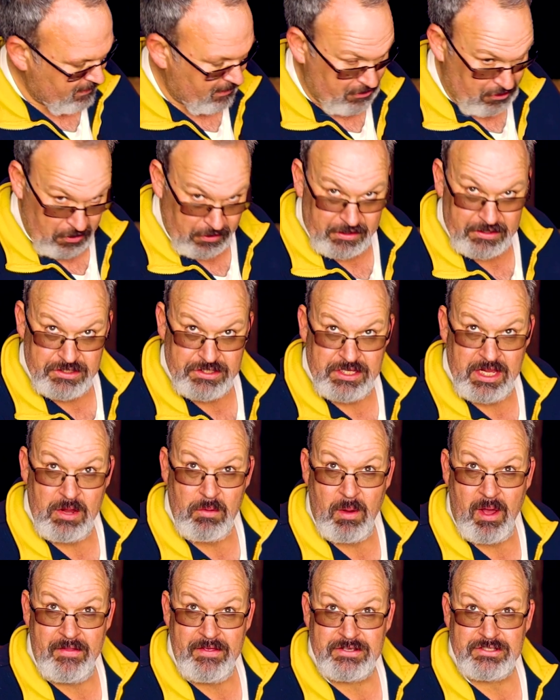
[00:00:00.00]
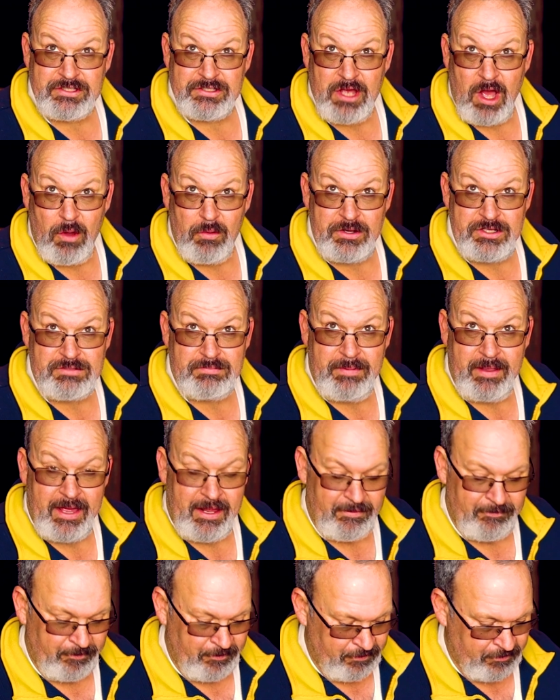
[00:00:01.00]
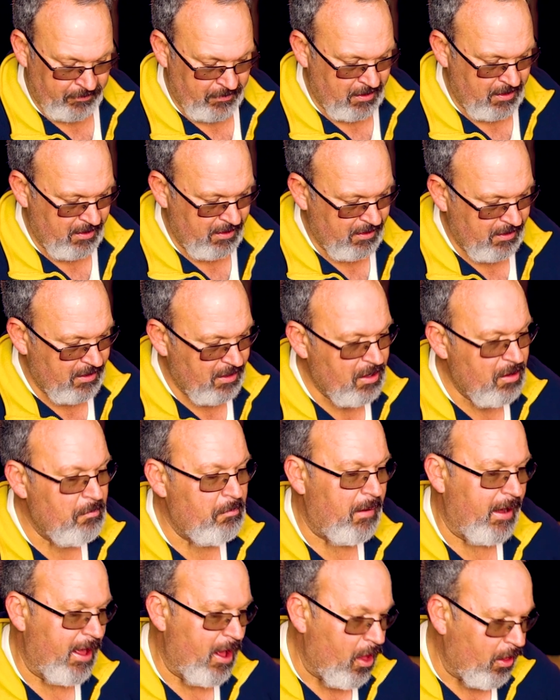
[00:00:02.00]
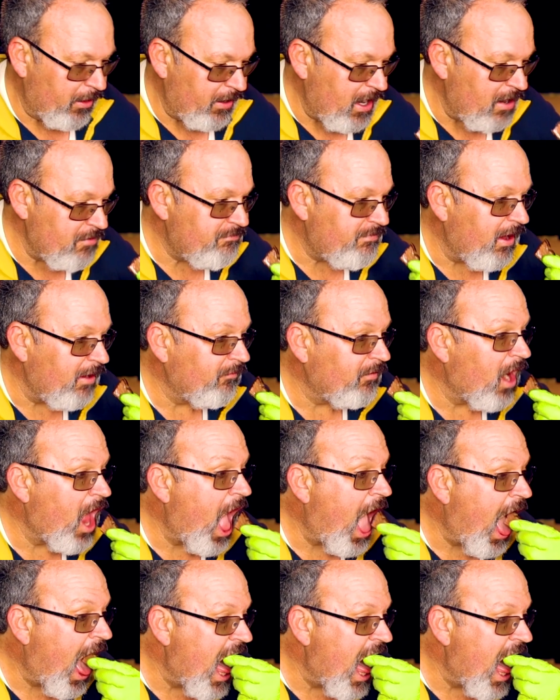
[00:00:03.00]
And you can see why this has always been my holiday favorite.